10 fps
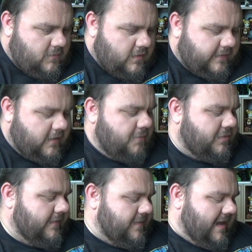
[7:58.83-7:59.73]
So
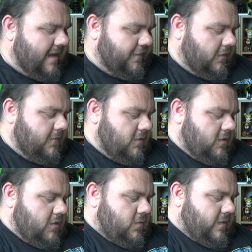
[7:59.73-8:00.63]
please be careful
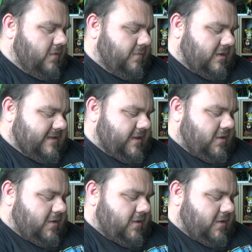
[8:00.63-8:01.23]
when unboxing